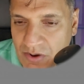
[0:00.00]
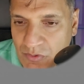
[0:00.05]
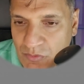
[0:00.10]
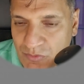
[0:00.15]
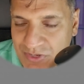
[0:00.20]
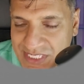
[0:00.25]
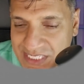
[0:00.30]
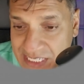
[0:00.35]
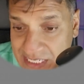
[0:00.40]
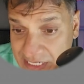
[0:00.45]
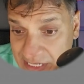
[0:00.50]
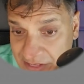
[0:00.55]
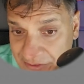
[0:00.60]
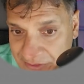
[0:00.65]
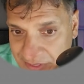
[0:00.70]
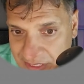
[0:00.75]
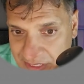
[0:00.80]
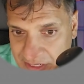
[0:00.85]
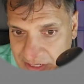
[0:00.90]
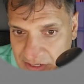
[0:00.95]
we see
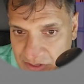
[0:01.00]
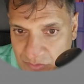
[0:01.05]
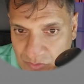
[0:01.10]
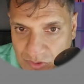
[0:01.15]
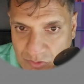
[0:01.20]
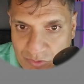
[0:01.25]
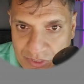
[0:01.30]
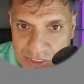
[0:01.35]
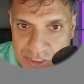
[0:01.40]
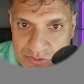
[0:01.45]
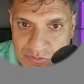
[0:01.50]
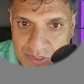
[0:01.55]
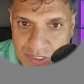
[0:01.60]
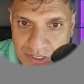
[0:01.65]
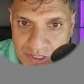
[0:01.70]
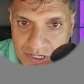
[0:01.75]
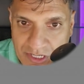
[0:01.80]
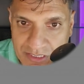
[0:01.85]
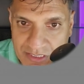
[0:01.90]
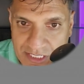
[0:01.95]
nothing here. Well, what's going
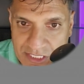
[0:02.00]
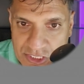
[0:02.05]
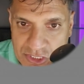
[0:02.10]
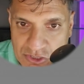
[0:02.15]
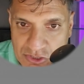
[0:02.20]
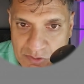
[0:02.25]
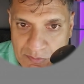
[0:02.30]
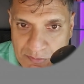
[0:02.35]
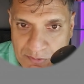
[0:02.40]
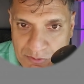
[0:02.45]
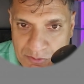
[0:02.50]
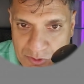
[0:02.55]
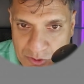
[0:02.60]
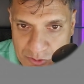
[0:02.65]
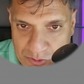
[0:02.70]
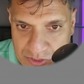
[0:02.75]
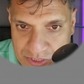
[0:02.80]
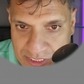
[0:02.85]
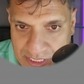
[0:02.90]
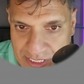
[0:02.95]
on? Let's go to
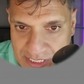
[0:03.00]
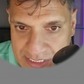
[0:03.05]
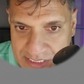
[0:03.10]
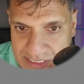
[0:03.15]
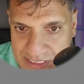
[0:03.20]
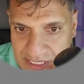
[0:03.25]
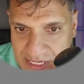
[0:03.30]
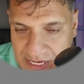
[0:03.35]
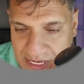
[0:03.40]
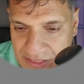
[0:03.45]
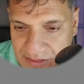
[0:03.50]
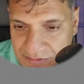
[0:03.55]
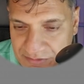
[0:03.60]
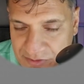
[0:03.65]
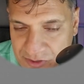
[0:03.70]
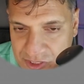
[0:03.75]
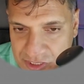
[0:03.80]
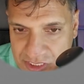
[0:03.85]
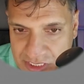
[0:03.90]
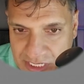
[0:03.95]
process. And the
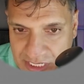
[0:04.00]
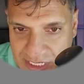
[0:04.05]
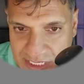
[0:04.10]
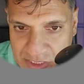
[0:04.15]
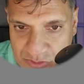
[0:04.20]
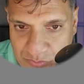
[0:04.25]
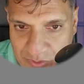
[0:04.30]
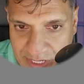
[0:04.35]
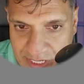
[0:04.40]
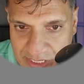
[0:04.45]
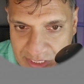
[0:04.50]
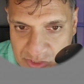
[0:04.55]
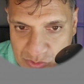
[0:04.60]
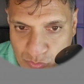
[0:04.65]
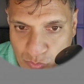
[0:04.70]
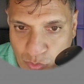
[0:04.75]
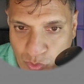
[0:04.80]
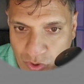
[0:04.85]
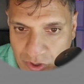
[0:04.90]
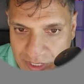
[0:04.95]
first thing is we get this
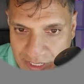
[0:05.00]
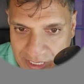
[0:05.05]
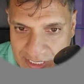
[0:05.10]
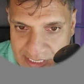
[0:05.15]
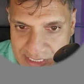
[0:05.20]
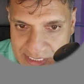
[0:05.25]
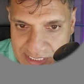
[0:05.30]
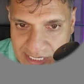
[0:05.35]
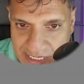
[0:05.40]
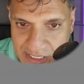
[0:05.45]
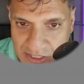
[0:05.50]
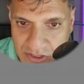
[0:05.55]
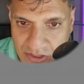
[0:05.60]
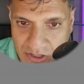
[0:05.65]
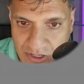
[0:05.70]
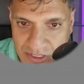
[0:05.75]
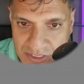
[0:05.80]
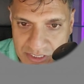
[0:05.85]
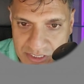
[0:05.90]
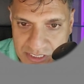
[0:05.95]
warning saying
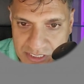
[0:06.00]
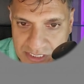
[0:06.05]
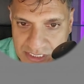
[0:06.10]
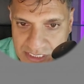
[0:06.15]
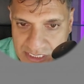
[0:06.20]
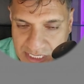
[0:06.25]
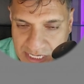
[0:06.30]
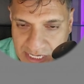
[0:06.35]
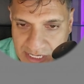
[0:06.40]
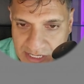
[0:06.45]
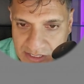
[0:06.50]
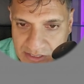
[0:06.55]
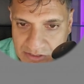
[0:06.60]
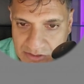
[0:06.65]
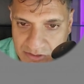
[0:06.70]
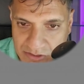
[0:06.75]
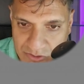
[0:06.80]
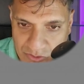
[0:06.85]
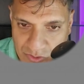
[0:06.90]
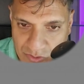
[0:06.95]
constant scale
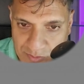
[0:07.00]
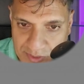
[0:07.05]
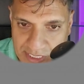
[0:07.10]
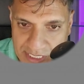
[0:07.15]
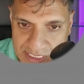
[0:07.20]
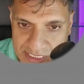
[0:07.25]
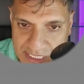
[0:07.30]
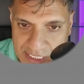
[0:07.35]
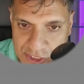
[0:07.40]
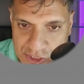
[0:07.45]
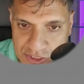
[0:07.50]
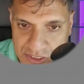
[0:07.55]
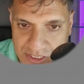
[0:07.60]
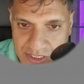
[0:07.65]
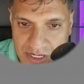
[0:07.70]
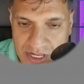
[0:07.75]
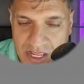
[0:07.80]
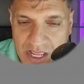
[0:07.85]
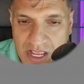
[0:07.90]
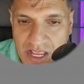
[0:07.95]
or
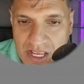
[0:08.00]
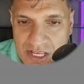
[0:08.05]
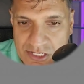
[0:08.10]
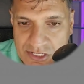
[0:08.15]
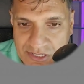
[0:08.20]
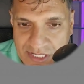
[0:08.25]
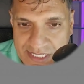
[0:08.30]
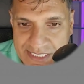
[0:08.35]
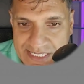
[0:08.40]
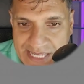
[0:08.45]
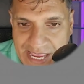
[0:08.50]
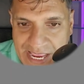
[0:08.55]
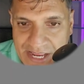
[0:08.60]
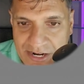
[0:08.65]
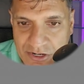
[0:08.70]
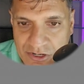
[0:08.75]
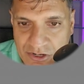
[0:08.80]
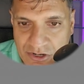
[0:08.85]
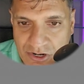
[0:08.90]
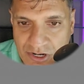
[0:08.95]
normalization. So let's add
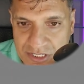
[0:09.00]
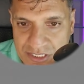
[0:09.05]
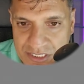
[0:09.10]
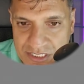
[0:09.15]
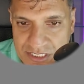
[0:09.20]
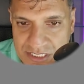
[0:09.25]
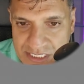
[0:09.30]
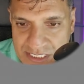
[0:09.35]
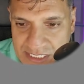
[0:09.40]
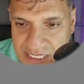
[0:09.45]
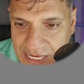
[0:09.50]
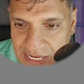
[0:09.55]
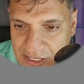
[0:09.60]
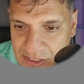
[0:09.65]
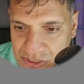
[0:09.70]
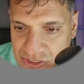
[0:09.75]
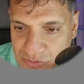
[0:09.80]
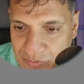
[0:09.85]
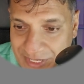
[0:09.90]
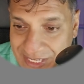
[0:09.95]
a constant
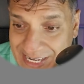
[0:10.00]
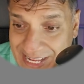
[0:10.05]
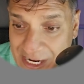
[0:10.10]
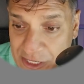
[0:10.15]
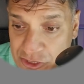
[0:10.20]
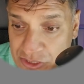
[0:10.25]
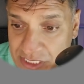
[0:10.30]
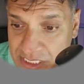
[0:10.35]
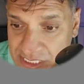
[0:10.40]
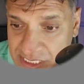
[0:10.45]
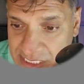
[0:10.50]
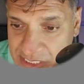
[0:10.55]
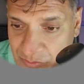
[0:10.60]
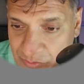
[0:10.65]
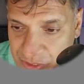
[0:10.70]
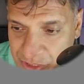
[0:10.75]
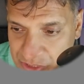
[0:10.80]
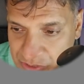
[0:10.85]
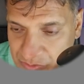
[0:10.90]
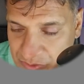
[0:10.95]
scale so we can actually see
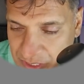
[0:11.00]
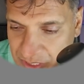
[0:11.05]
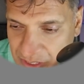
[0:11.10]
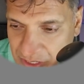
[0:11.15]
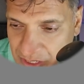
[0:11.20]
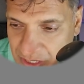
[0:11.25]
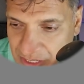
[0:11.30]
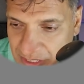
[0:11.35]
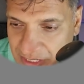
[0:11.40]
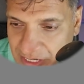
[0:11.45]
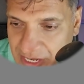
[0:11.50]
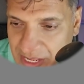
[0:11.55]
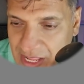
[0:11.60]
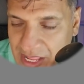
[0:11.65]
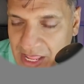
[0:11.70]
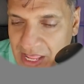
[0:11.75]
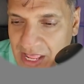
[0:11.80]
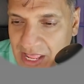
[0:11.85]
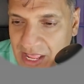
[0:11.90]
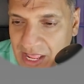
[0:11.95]
what's going on.
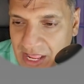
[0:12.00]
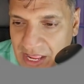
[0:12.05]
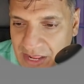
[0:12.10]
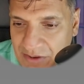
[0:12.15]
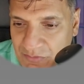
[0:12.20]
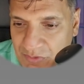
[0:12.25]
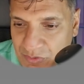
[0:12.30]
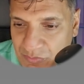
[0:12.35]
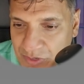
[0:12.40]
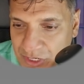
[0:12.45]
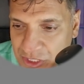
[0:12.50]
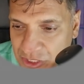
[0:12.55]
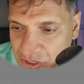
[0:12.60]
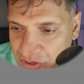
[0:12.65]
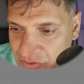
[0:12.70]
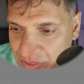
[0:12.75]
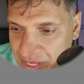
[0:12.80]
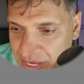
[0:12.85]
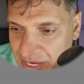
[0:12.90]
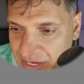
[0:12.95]
And when we
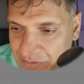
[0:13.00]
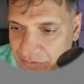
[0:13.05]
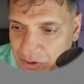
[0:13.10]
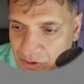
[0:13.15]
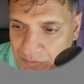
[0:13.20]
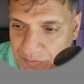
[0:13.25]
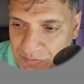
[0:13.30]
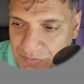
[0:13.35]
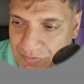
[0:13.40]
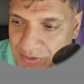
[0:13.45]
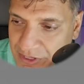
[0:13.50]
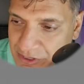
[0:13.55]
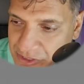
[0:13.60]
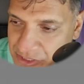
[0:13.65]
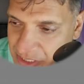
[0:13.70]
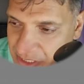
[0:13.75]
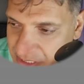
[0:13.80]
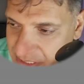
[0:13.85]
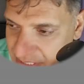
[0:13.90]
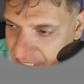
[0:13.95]
do that, oh,
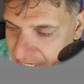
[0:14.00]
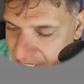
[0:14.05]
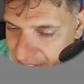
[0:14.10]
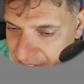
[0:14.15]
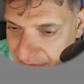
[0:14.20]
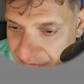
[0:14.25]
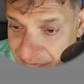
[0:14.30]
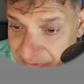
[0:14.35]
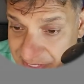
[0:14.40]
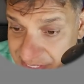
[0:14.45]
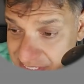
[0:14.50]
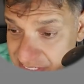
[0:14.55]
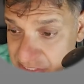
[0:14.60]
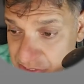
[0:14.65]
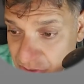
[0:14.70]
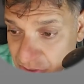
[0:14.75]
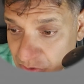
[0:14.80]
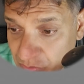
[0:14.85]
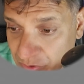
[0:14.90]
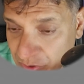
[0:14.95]
there's our data. This is
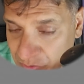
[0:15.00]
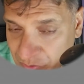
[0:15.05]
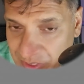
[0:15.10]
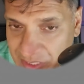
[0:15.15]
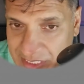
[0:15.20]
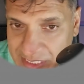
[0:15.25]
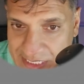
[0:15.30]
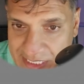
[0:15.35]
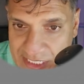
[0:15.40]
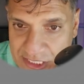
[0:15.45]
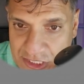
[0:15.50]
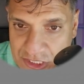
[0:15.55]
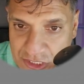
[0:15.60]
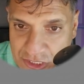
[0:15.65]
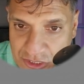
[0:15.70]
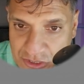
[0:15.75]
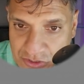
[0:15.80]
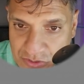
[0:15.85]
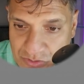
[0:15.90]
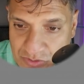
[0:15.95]
all we really need to
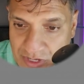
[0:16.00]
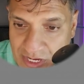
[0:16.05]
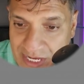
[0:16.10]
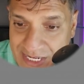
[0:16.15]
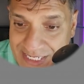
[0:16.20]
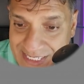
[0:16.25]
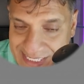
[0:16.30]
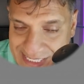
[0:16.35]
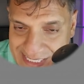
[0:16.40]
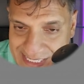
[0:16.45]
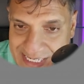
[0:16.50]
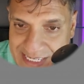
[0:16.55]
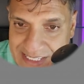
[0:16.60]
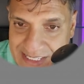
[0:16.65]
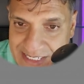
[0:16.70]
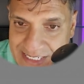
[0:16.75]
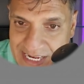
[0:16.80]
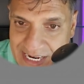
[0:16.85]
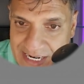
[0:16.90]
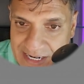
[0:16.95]
do to see
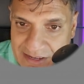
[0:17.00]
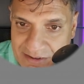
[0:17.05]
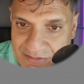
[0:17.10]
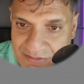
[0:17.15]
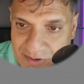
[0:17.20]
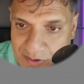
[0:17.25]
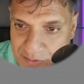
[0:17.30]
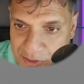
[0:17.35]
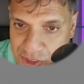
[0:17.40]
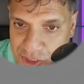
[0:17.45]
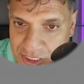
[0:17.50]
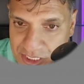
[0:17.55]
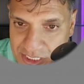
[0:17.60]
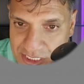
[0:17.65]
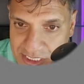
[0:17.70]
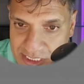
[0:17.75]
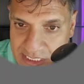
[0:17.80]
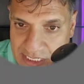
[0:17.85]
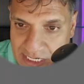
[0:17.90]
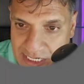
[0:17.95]
the data from a
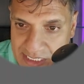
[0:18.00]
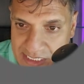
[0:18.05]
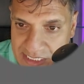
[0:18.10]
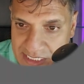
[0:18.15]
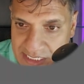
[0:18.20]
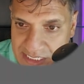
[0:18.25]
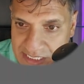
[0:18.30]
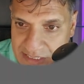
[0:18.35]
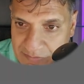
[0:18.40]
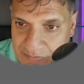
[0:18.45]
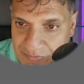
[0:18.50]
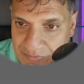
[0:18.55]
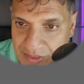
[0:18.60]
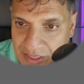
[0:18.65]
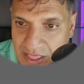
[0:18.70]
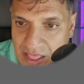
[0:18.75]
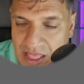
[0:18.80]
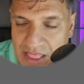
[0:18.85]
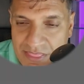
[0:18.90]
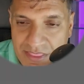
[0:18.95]
GSSI system.
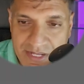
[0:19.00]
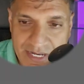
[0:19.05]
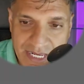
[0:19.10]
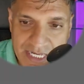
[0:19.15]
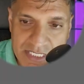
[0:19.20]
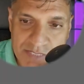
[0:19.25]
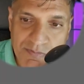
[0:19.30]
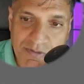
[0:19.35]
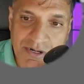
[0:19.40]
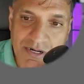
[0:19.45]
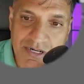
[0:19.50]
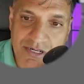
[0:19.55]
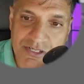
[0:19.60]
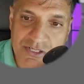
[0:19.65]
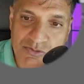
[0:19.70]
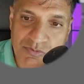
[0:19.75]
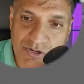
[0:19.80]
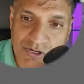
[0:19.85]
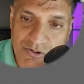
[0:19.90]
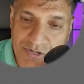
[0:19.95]
The next part
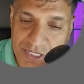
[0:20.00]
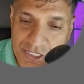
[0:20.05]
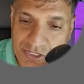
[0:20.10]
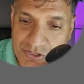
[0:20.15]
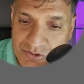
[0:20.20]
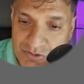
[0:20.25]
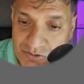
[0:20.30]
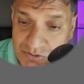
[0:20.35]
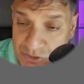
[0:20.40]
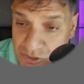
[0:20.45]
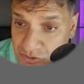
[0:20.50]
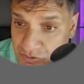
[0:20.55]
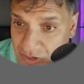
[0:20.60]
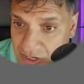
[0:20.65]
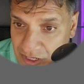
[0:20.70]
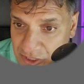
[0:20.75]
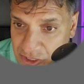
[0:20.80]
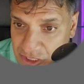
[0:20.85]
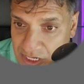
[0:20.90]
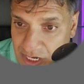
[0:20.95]
is we're going to do
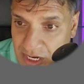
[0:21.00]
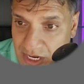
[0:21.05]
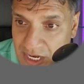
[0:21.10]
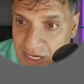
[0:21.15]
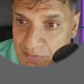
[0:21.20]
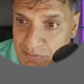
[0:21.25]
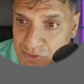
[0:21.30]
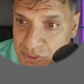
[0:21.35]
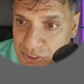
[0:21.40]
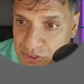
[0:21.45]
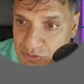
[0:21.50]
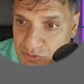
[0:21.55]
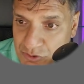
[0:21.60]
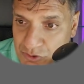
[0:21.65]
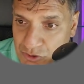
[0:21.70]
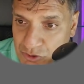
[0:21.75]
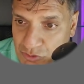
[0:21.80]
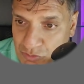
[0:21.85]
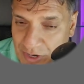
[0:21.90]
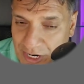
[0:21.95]
our time
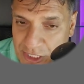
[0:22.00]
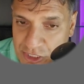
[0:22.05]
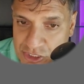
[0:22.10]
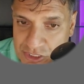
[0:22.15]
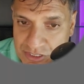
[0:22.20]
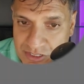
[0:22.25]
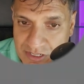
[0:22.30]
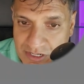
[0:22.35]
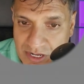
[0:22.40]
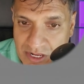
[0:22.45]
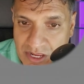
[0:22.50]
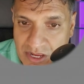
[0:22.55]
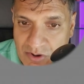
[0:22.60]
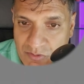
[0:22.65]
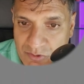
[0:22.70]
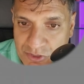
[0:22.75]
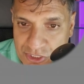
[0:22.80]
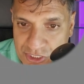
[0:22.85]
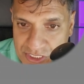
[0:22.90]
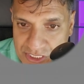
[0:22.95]
zero correction,
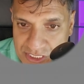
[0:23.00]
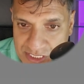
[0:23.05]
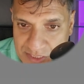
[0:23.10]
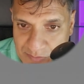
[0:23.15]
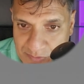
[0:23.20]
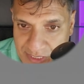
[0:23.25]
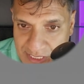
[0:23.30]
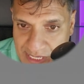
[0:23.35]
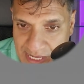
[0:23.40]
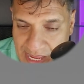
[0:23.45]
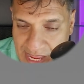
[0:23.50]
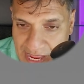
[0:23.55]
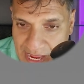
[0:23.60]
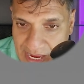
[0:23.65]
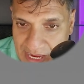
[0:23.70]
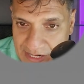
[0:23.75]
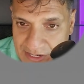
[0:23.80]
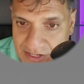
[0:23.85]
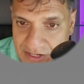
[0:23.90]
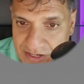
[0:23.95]
which is simply
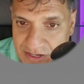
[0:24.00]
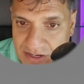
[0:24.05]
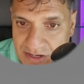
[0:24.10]
add